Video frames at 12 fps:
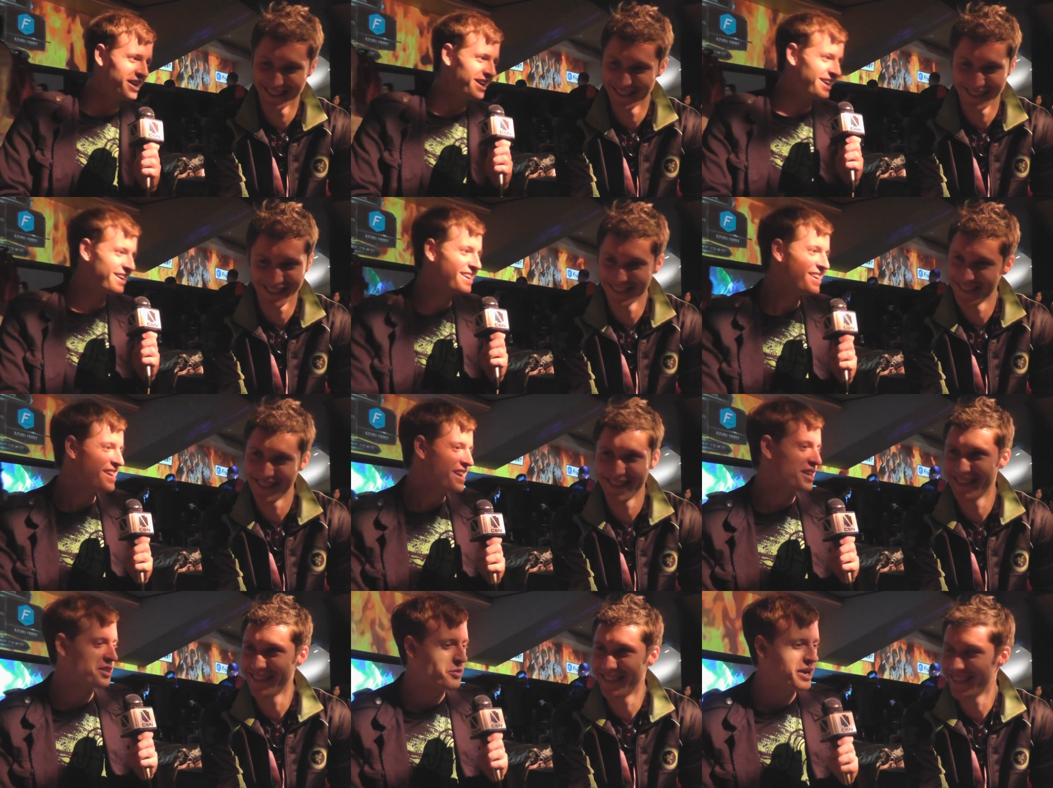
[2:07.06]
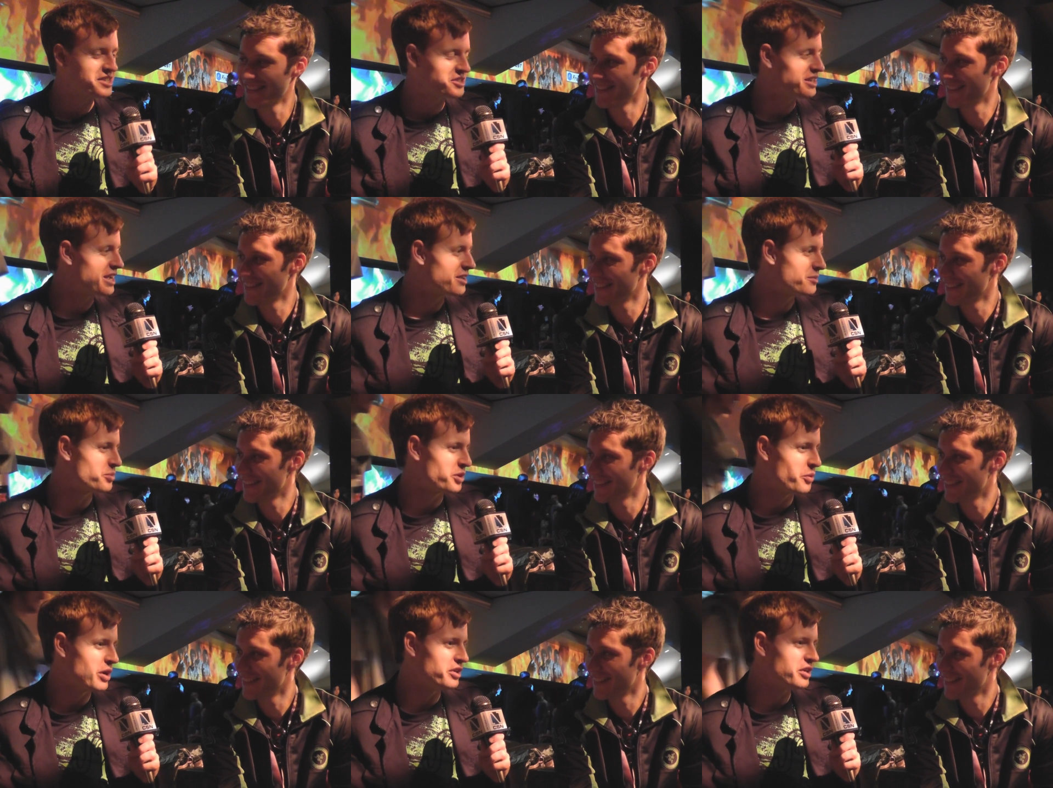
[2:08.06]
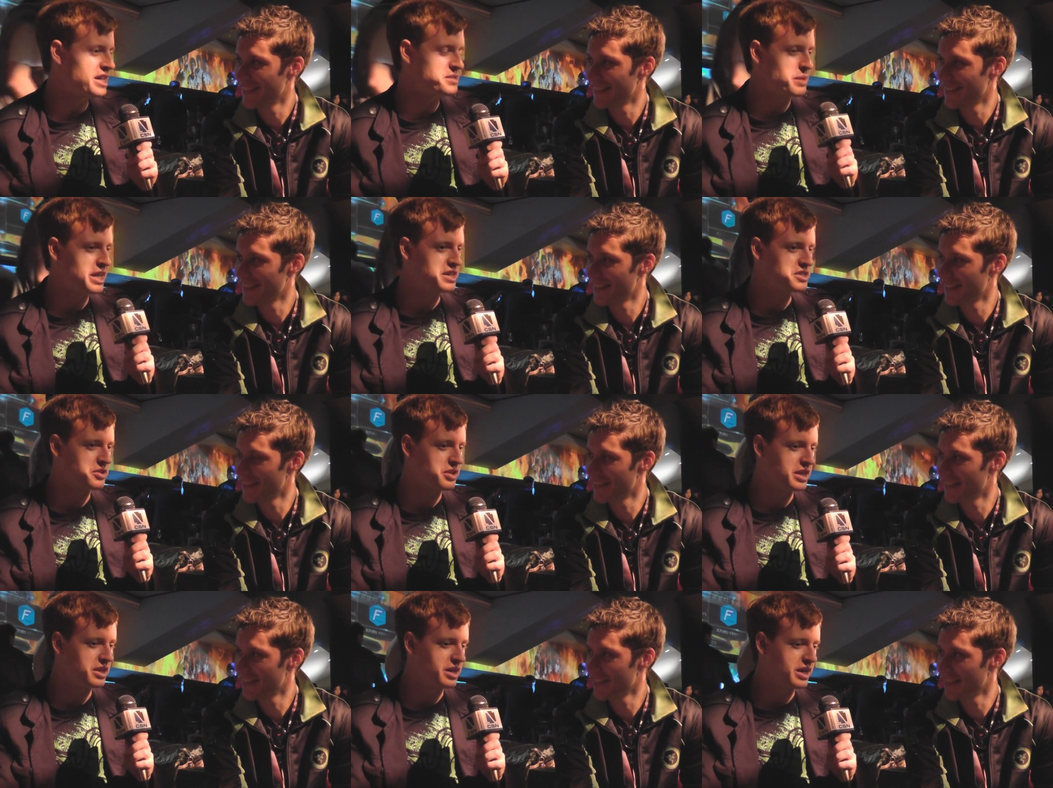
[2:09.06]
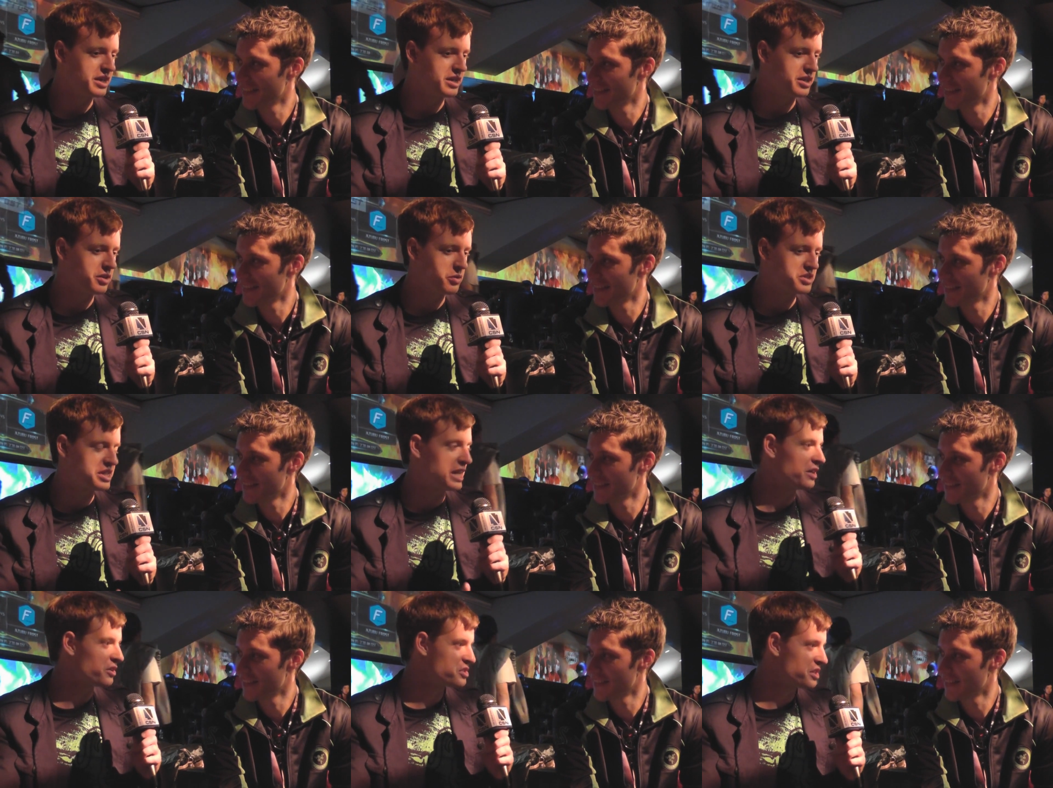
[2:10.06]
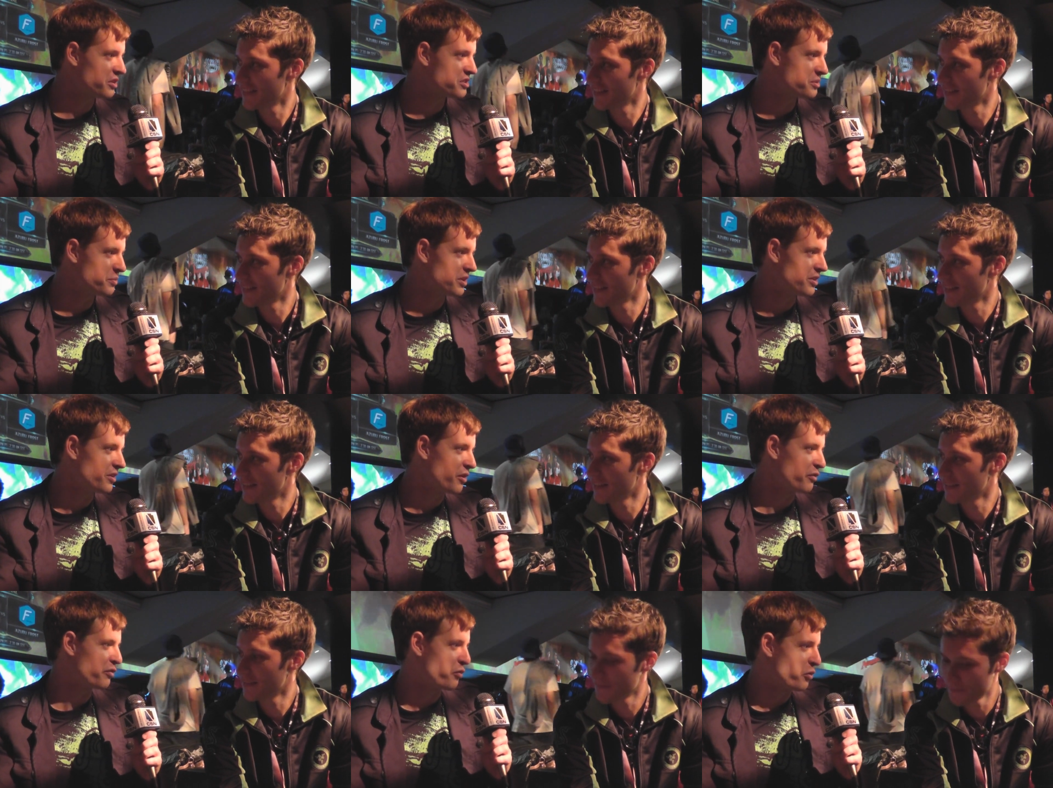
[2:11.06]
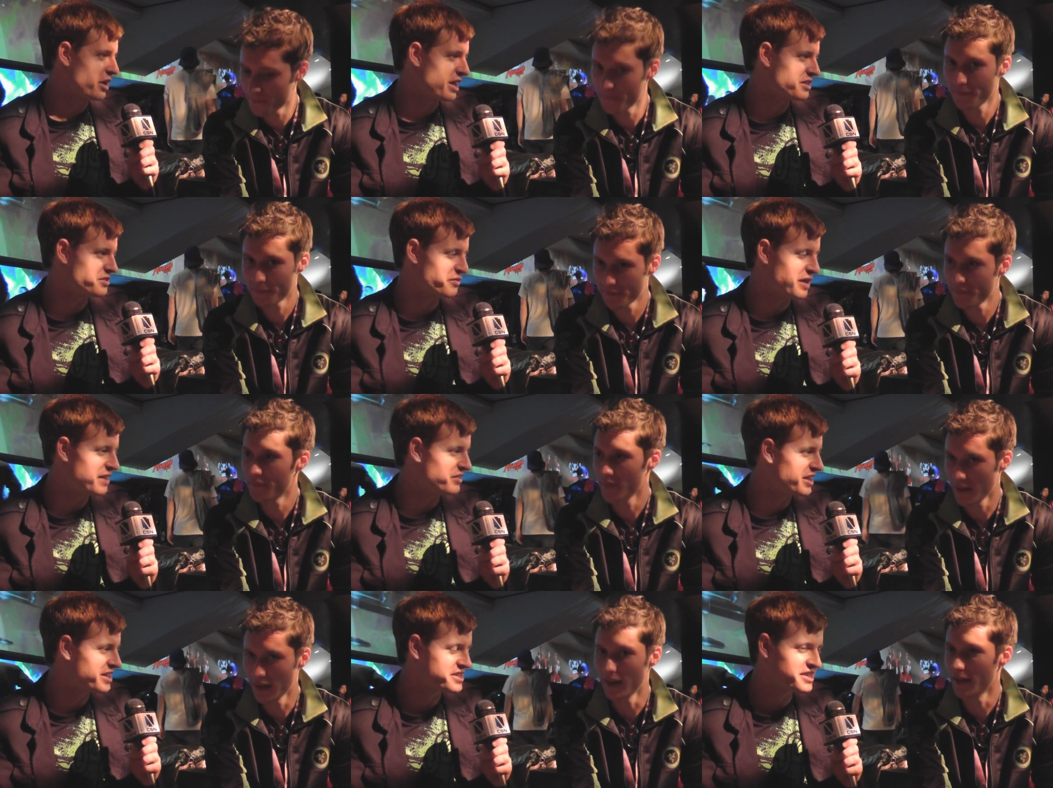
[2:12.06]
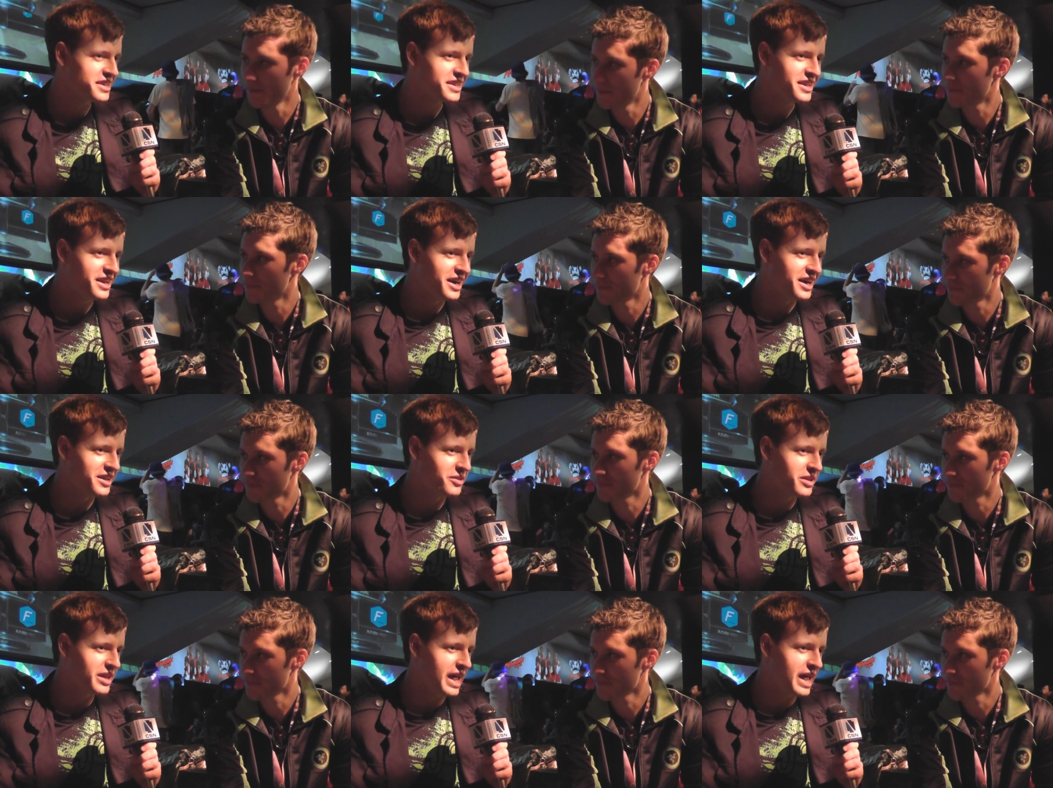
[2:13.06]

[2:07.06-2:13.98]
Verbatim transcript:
Speaker 1: But either way, it turned out pretty well. You guys made it so that uh, you extended your series to be over four days or five days. Uh,